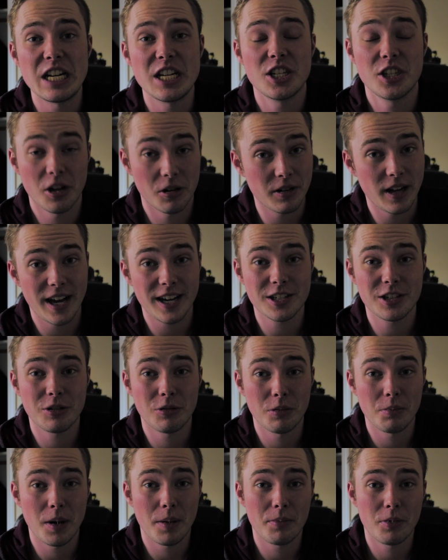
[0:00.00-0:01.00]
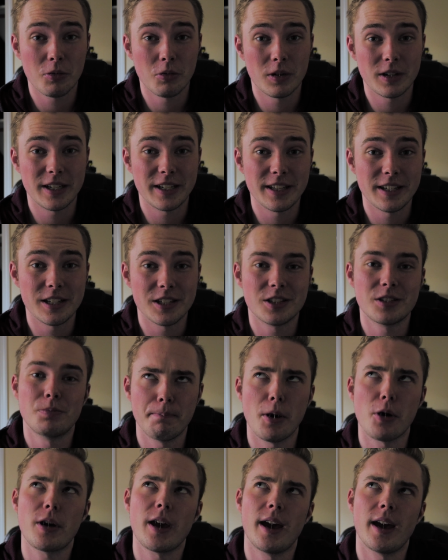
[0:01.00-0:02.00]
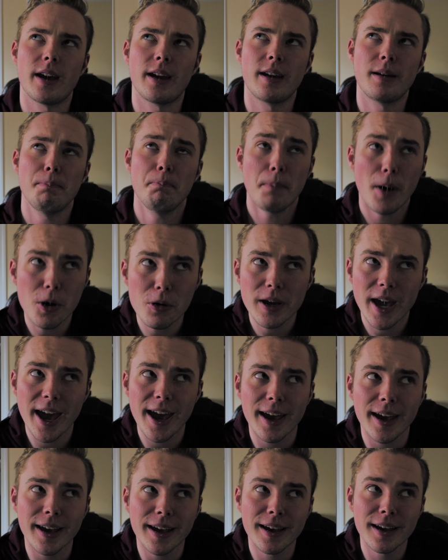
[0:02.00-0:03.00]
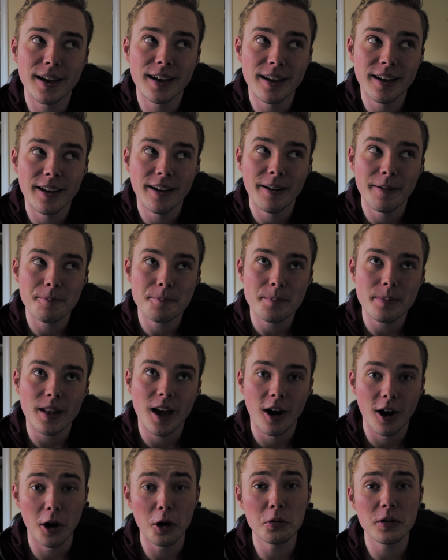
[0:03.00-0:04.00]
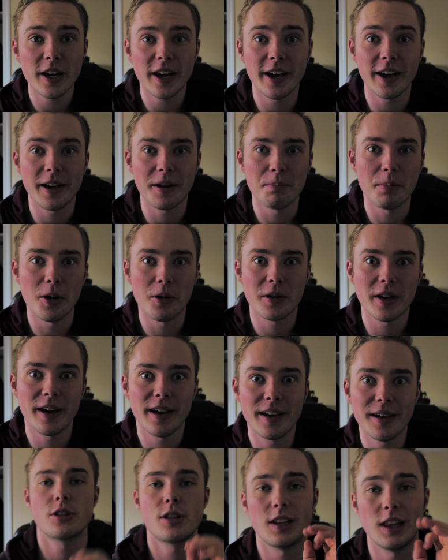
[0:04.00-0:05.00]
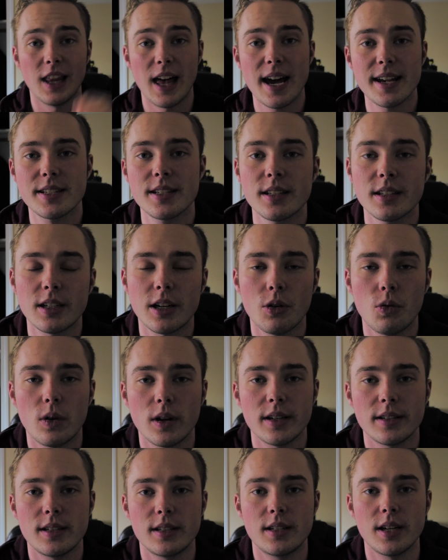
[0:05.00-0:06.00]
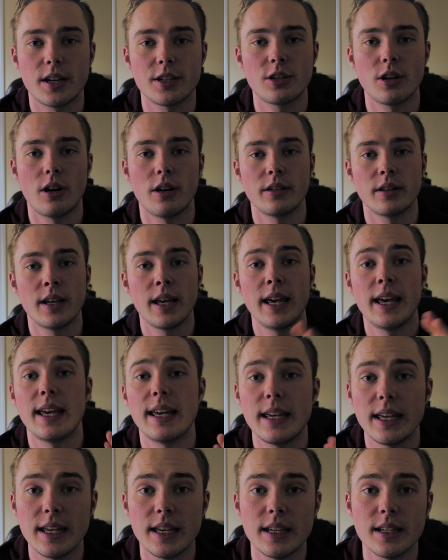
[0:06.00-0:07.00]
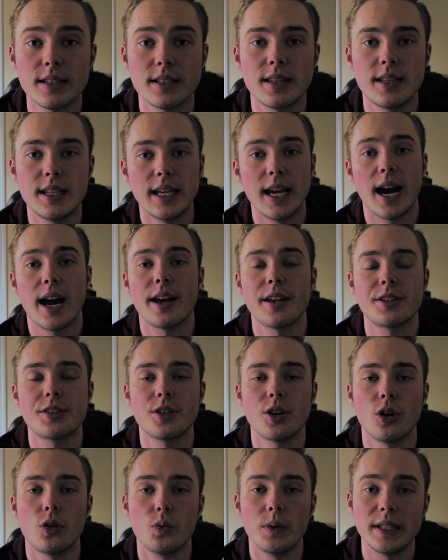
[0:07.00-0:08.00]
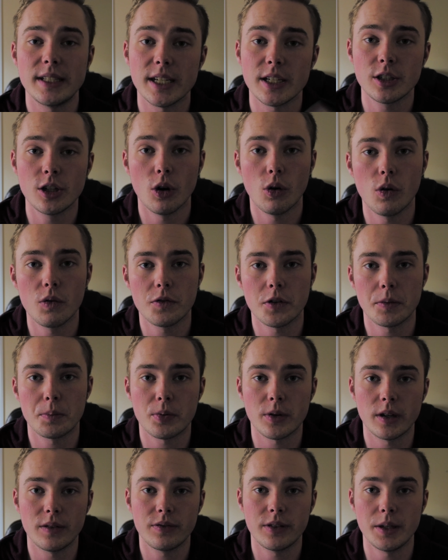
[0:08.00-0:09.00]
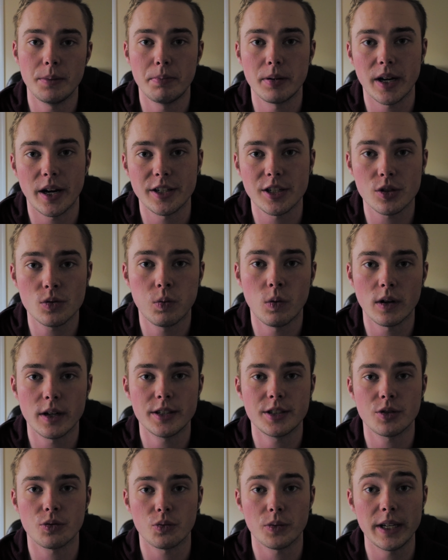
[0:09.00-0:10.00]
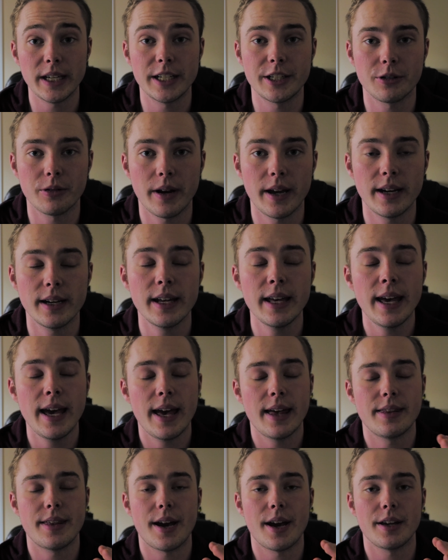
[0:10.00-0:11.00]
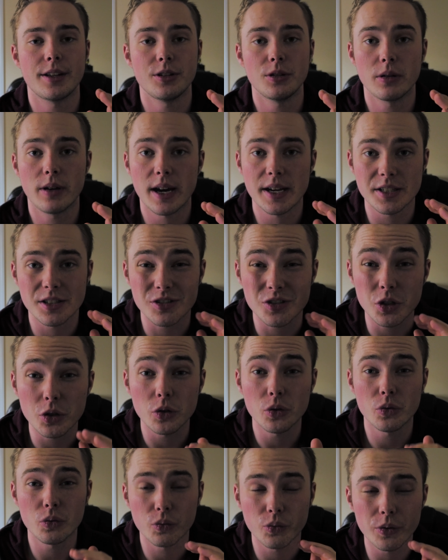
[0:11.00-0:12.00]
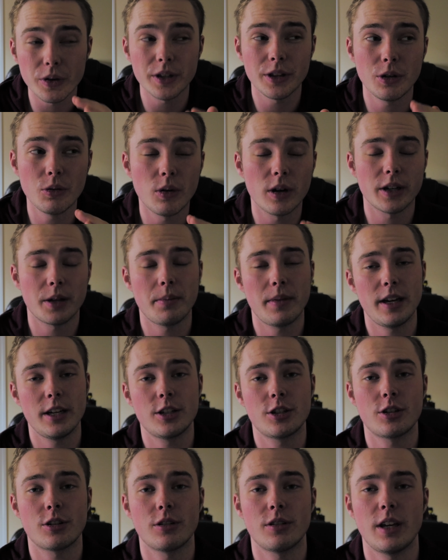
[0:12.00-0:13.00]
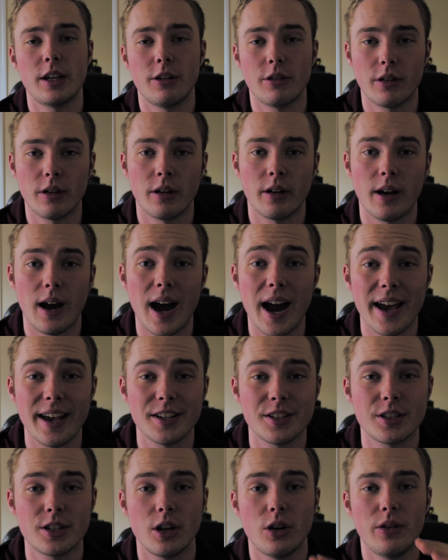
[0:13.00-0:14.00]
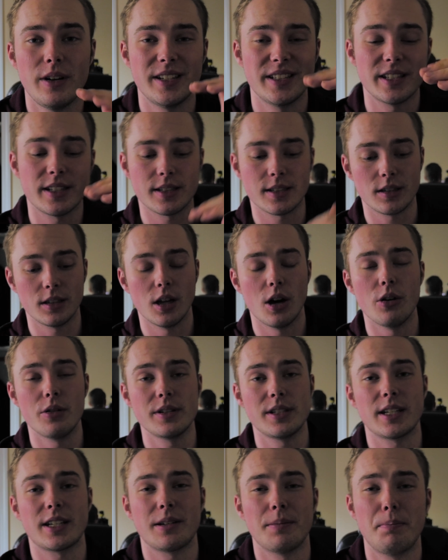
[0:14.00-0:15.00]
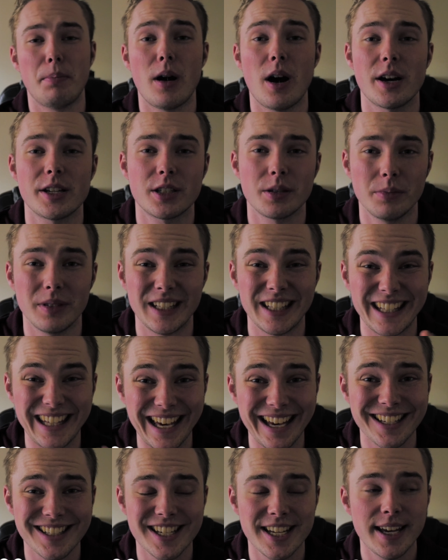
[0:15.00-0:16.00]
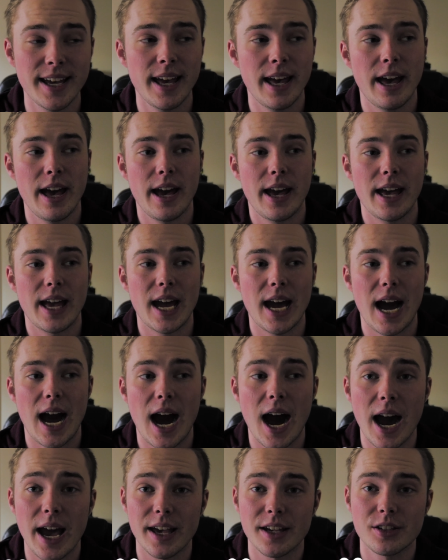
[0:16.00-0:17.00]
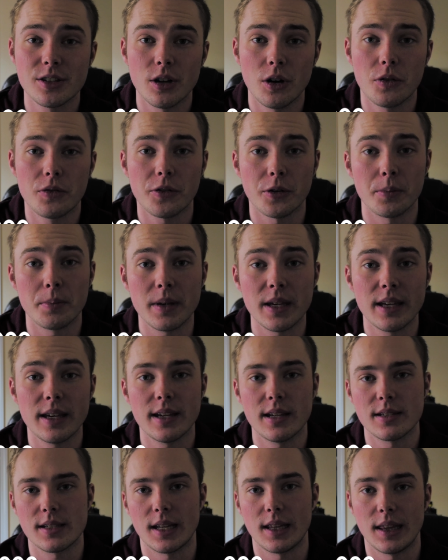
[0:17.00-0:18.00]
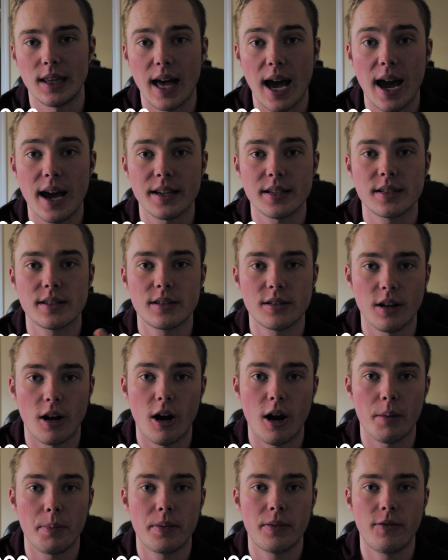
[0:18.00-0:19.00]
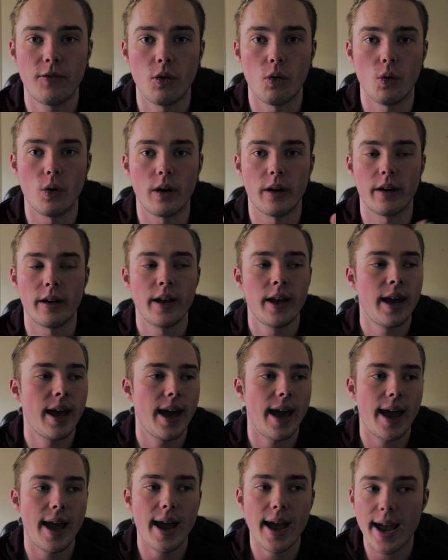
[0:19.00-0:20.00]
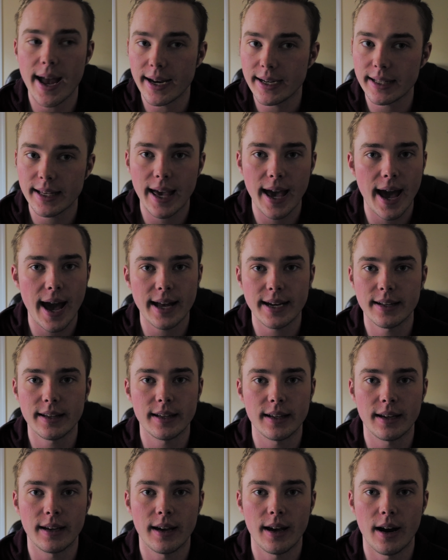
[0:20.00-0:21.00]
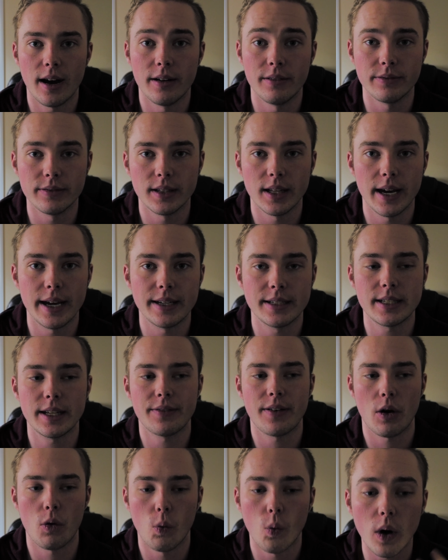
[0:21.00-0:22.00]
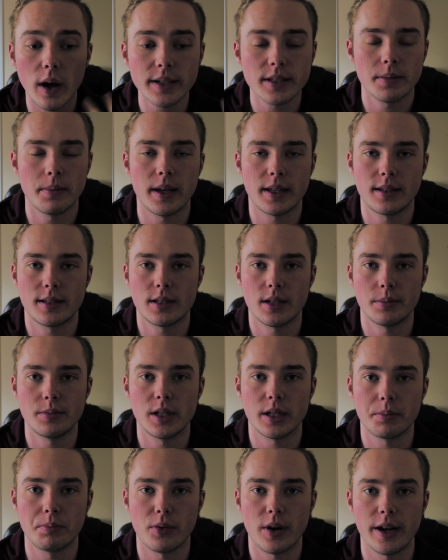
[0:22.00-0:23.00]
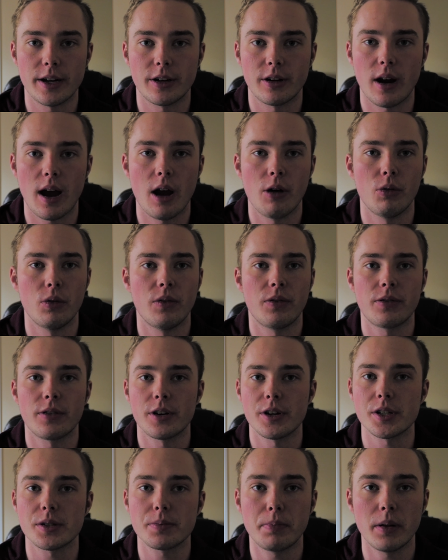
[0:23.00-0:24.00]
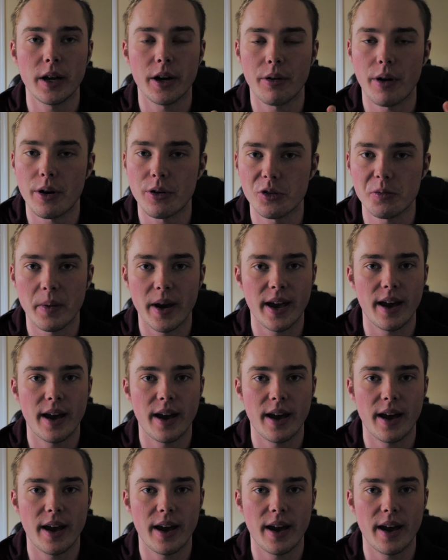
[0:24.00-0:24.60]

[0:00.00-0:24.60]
Don't actually remember what it is. Bokeh, bokeh, okay, bokeh. The last thing that I wanted to touch on is the ISO. We did go over it briefly, but I just wanted to reiterate that you guys do really want to make sure that your ISO is as low as it could possibly get. ISO for me is a last stop for any adding of light. If I want to make the subject brighter, I will first play around with my